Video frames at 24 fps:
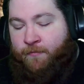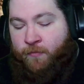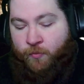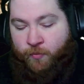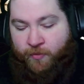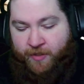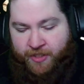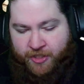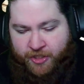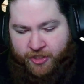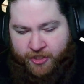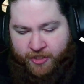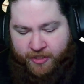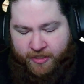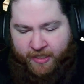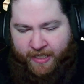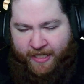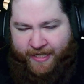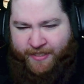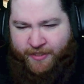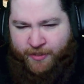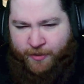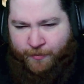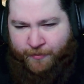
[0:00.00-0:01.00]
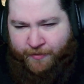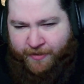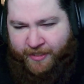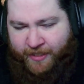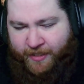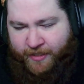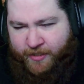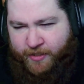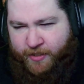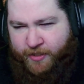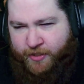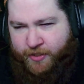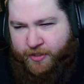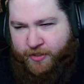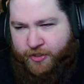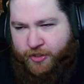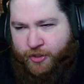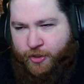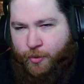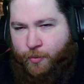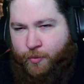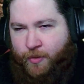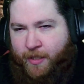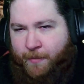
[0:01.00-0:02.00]
which I don't think
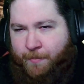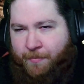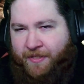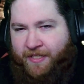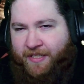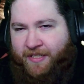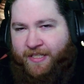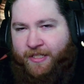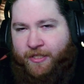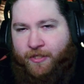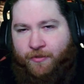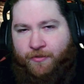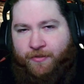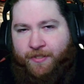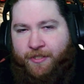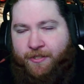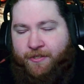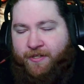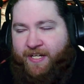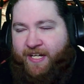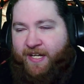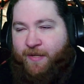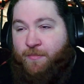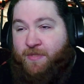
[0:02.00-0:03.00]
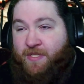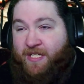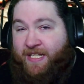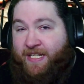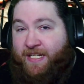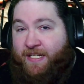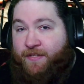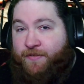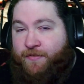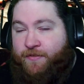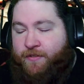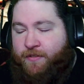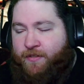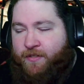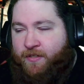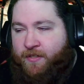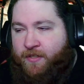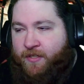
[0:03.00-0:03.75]
show up in the earlier games either.